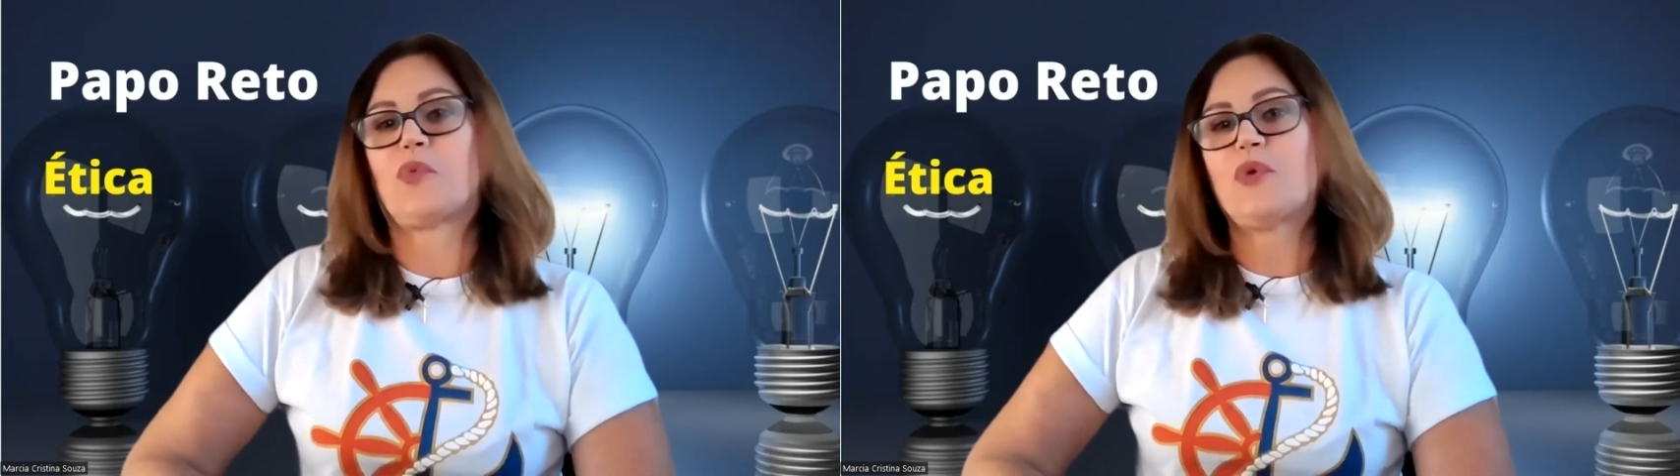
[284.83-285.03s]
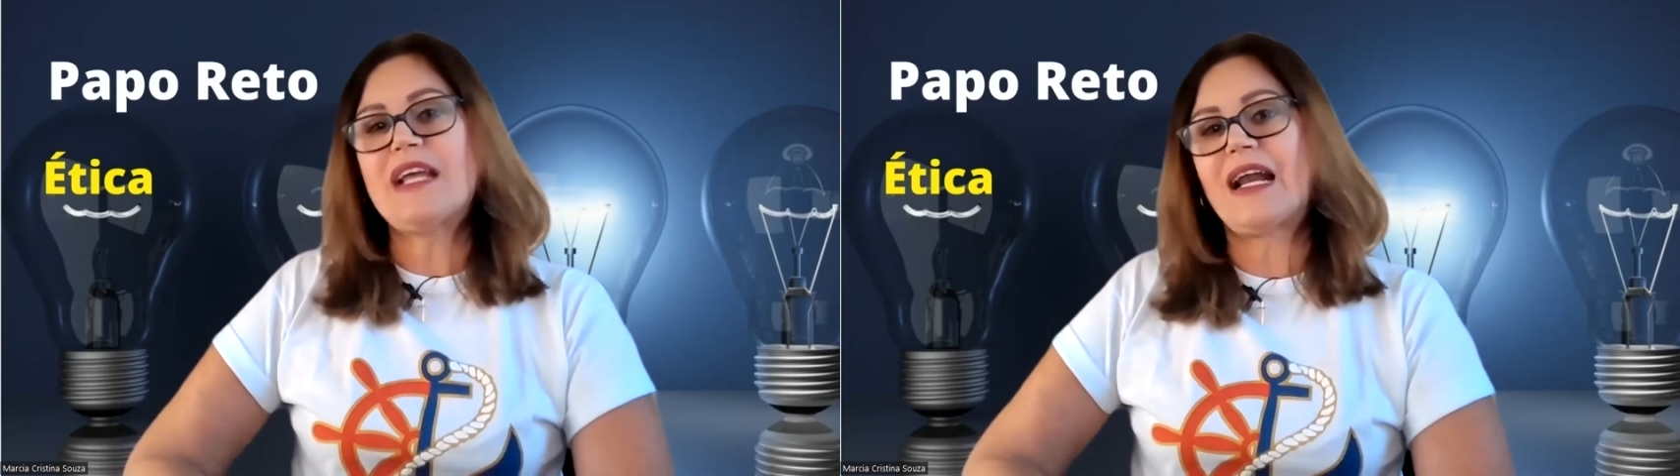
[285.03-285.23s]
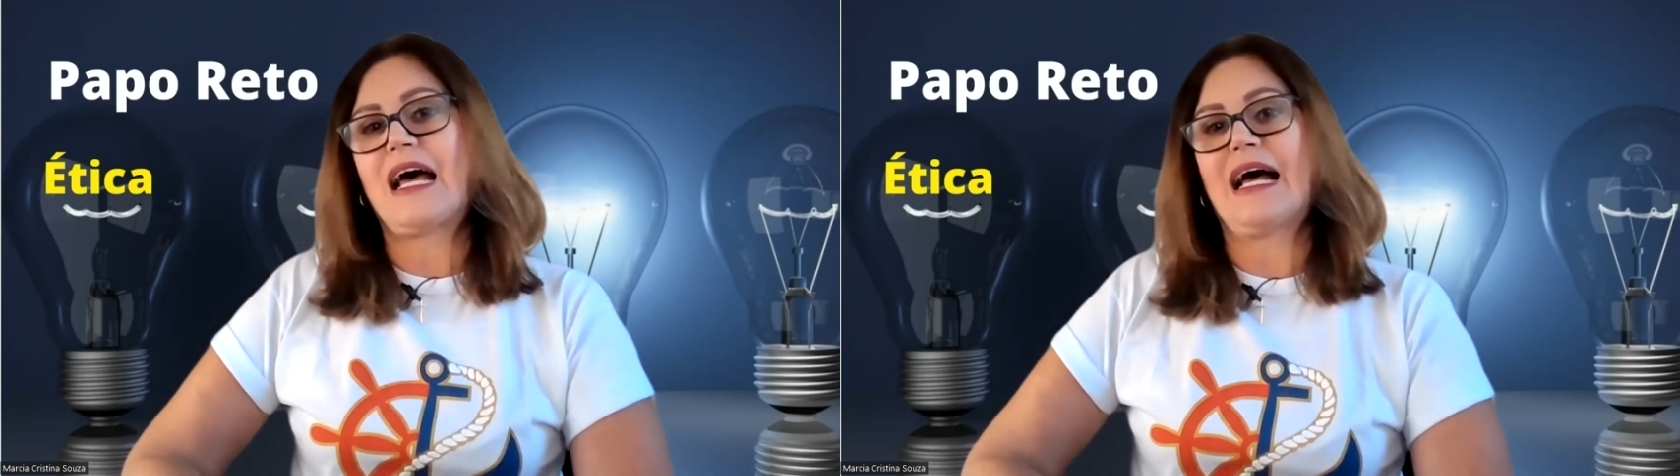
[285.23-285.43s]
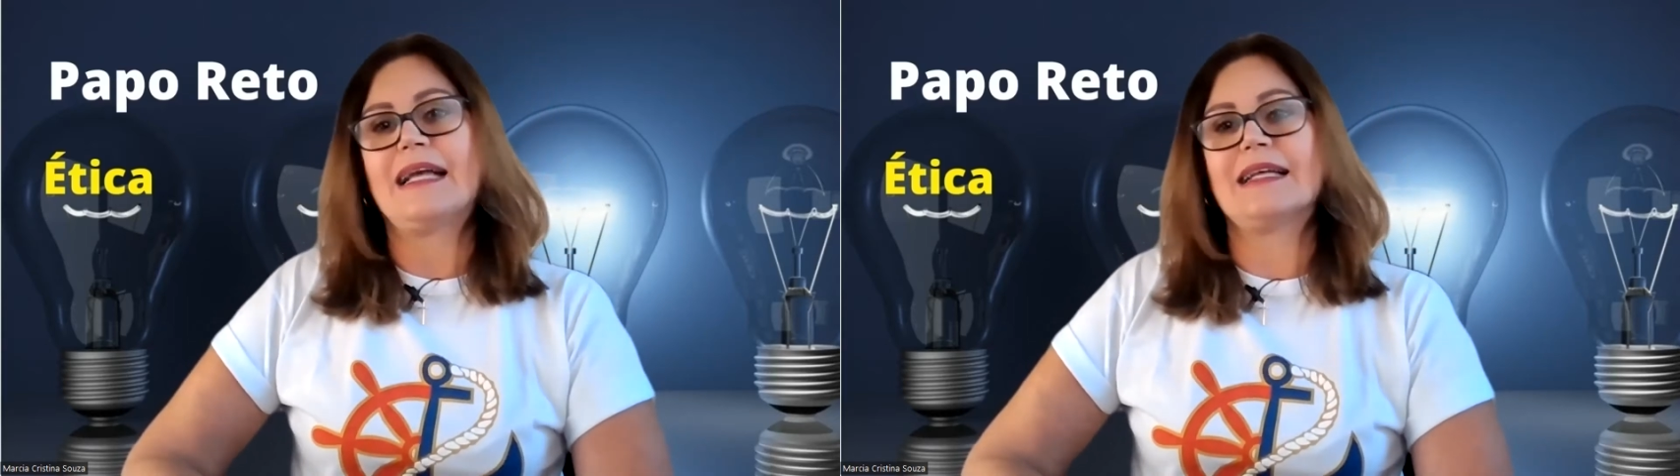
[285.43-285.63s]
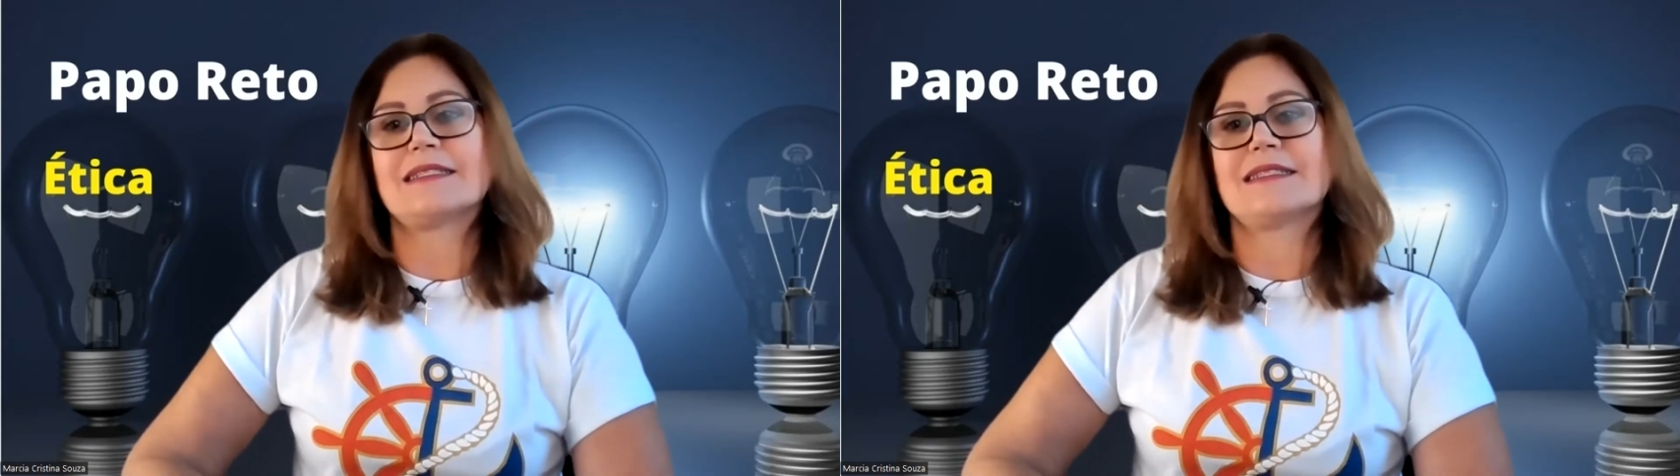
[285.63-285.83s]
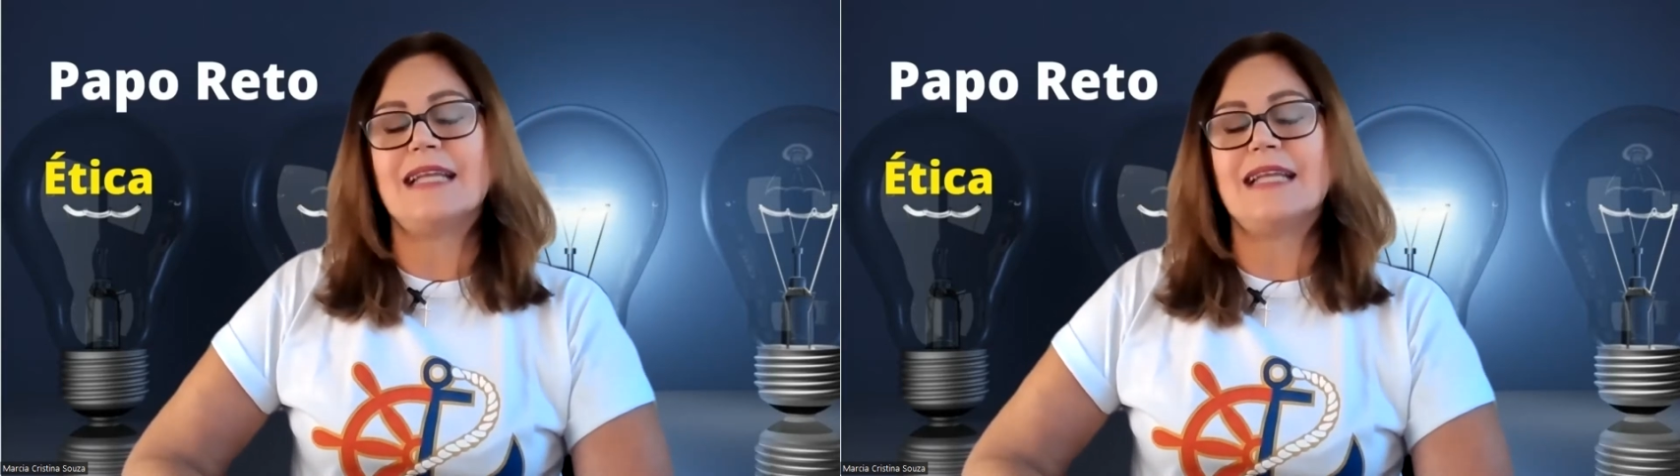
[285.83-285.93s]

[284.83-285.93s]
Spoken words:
to realize